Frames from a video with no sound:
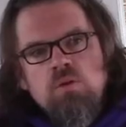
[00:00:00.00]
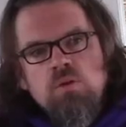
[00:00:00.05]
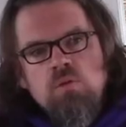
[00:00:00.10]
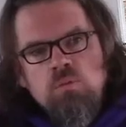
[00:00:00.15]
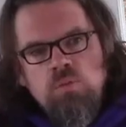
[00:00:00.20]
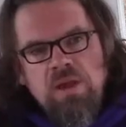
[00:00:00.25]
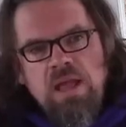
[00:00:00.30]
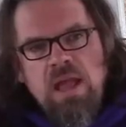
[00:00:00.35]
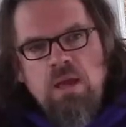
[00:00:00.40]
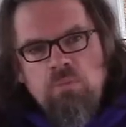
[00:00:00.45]

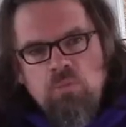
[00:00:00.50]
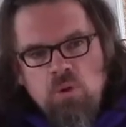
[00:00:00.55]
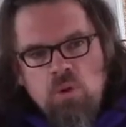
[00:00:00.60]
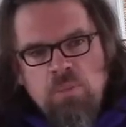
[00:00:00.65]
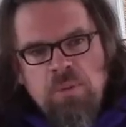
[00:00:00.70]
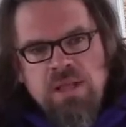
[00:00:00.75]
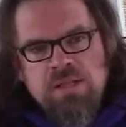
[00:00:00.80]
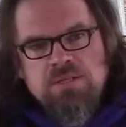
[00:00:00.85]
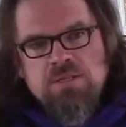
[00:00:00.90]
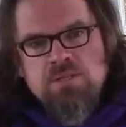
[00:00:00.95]
rehab
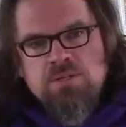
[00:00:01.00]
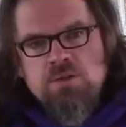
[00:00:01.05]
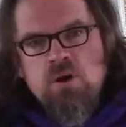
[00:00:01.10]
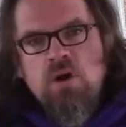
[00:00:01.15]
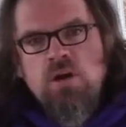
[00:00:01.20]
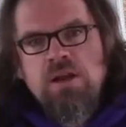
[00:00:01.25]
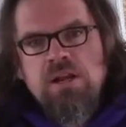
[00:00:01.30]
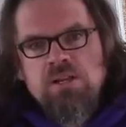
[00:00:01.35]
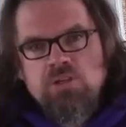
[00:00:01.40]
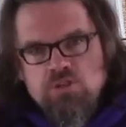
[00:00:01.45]
romances
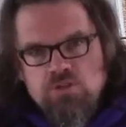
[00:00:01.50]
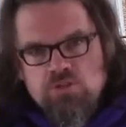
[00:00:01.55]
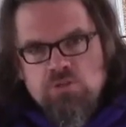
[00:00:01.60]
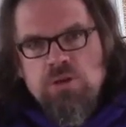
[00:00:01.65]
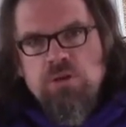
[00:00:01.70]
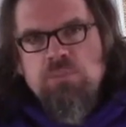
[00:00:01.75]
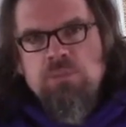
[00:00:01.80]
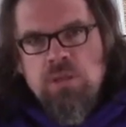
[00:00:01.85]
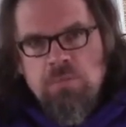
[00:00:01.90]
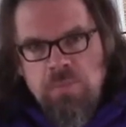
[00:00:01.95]
are an
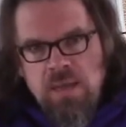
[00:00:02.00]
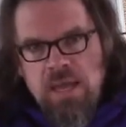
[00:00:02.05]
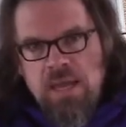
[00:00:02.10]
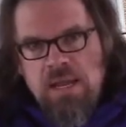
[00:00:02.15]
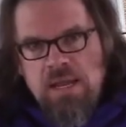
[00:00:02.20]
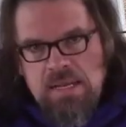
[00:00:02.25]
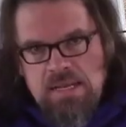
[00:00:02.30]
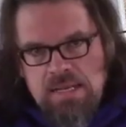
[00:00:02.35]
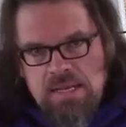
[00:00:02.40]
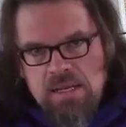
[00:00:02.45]
extremely bad
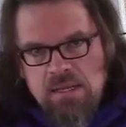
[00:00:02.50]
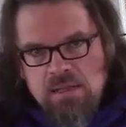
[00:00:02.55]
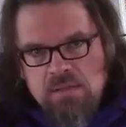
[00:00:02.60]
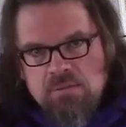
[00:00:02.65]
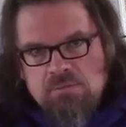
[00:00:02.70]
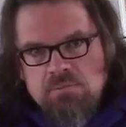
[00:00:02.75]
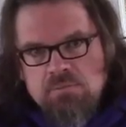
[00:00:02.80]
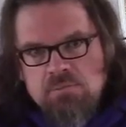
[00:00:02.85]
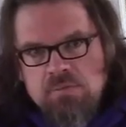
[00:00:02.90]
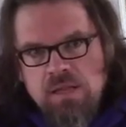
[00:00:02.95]
idea.
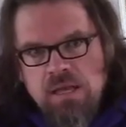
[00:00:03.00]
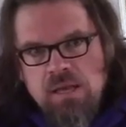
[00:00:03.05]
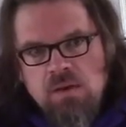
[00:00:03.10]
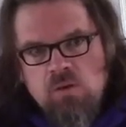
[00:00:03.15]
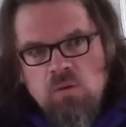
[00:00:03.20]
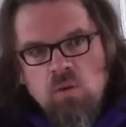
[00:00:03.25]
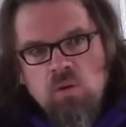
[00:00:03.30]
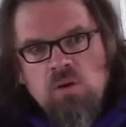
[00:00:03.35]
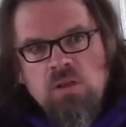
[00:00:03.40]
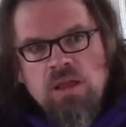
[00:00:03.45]
They
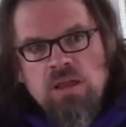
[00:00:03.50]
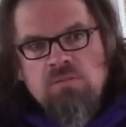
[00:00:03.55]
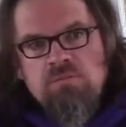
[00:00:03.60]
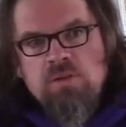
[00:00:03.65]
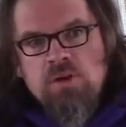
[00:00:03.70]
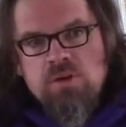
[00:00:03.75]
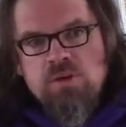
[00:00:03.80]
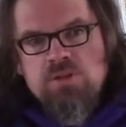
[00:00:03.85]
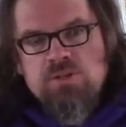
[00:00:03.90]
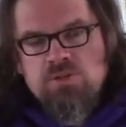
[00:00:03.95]
correlate
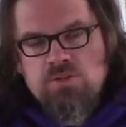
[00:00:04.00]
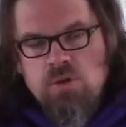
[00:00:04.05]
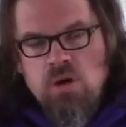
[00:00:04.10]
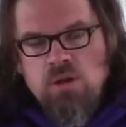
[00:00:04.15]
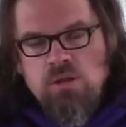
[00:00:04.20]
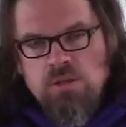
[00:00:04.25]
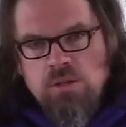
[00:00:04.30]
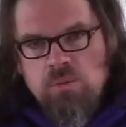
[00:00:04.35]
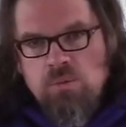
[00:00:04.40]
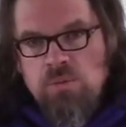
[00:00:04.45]
very
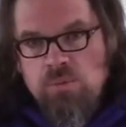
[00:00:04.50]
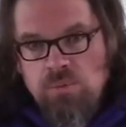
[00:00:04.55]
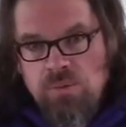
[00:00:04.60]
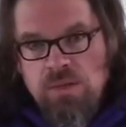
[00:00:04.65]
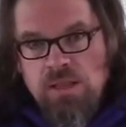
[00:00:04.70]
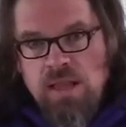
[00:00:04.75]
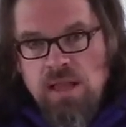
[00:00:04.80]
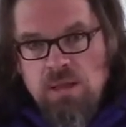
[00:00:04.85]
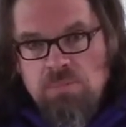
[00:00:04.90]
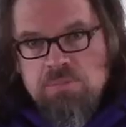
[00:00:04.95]
strongly with
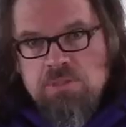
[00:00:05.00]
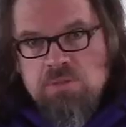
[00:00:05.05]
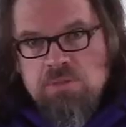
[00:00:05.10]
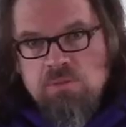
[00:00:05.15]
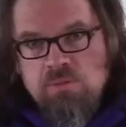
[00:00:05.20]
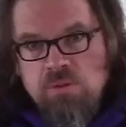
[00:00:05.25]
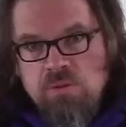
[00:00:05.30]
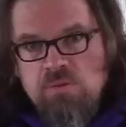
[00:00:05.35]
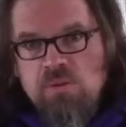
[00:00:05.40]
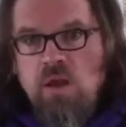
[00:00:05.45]
relapse.
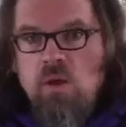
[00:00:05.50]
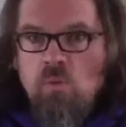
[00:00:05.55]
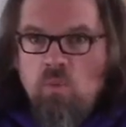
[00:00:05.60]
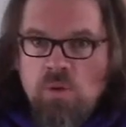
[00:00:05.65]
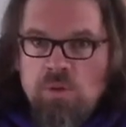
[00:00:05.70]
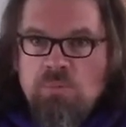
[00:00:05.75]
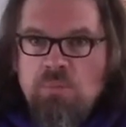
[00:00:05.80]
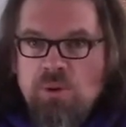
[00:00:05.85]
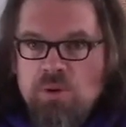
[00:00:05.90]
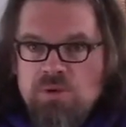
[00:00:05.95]
When you've got
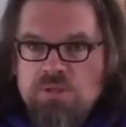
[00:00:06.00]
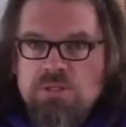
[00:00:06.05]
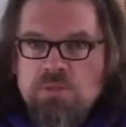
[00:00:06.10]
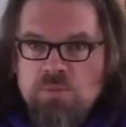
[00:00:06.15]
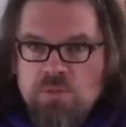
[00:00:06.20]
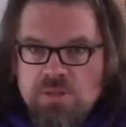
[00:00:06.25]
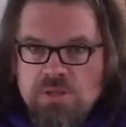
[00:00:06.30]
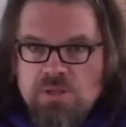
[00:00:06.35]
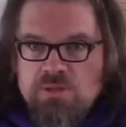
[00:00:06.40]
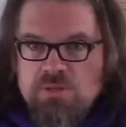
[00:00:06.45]
one person
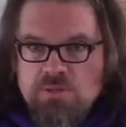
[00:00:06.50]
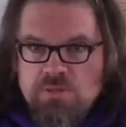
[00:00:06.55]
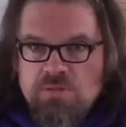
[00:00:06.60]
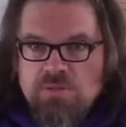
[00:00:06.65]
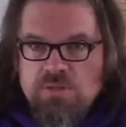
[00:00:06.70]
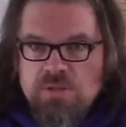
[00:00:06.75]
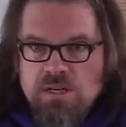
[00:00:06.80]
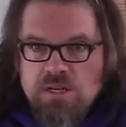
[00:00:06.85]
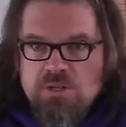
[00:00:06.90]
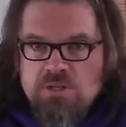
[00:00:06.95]
with issues of
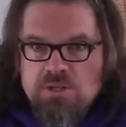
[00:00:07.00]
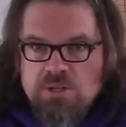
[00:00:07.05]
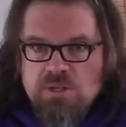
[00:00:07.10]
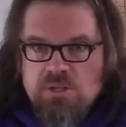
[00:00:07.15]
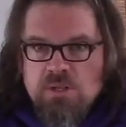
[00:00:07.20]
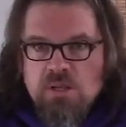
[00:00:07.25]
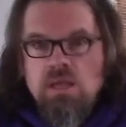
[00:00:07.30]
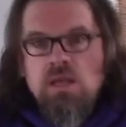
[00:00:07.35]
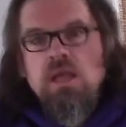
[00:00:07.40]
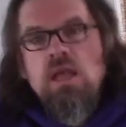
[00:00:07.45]

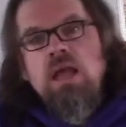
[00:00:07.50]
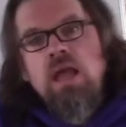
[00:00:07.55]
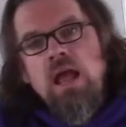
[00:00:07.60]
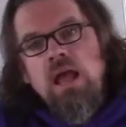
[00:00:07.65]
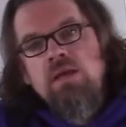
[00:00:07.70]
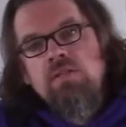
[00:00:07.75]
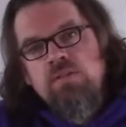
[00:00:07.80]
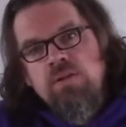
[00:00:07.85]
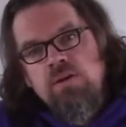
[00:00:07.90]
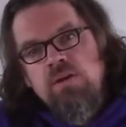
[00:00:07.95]
addiction
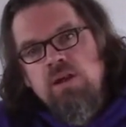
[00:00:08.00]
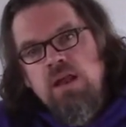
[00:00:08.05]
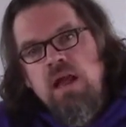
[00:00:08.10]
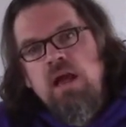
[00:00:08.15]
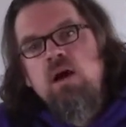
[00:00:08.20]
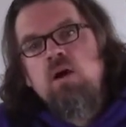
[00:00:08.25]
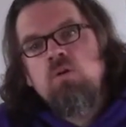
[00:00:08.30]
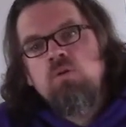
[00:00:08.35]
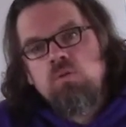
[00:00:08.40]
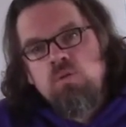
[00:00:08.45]
and they're
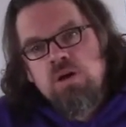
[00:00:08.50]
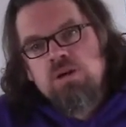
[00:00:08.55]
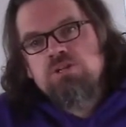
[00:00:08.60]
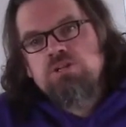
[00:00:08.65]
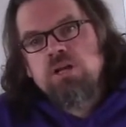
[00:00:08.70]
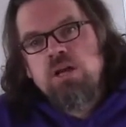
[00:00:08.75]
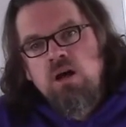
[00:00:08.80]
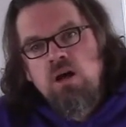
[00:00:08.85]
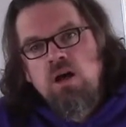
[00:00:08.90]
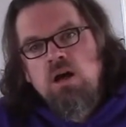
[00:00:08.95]
now
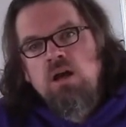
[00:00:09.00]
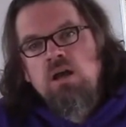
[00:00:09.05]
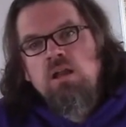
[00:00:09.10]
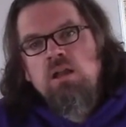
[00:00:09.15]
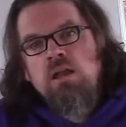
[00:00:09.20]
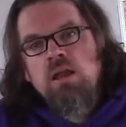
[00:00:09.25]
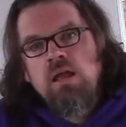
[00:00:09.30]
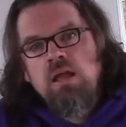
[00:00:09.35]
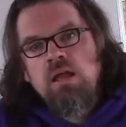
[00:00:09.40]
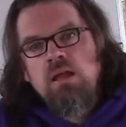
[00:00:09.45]
crushing
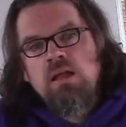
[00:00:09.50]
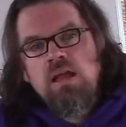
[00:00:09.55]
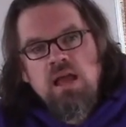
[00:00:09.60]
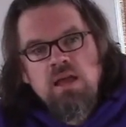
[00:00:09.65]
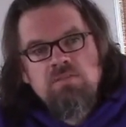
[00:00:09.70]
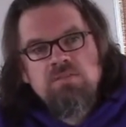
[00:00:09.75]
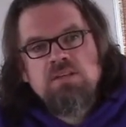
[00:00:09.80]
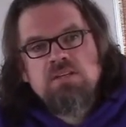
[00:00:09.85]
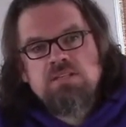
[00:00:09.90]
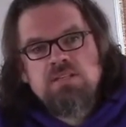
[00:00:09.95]
on and
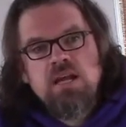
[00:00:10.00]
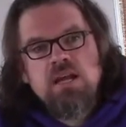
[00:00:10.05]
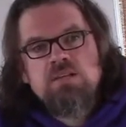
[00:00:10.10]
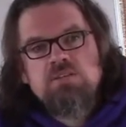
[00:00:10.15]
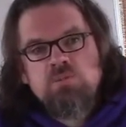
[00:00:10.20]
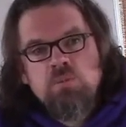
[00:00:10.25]
having sex